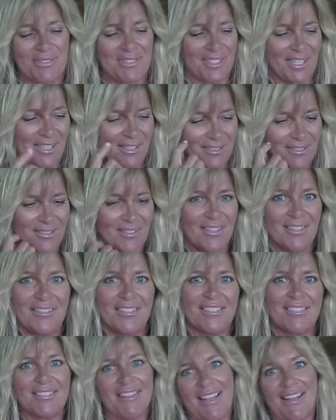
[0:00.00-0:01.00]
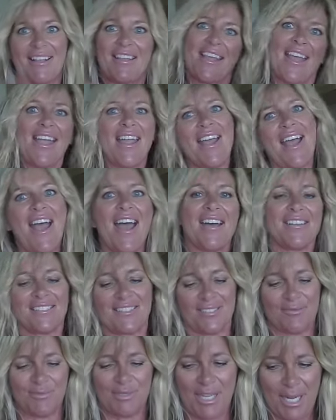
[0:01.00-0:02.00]
It's like, this is like chaos
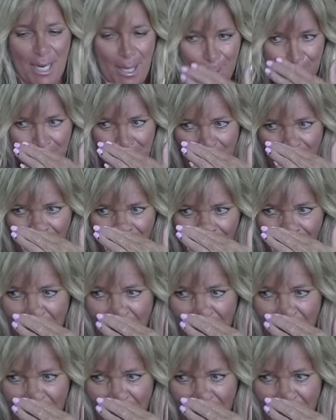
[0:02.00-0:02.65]
sometimes.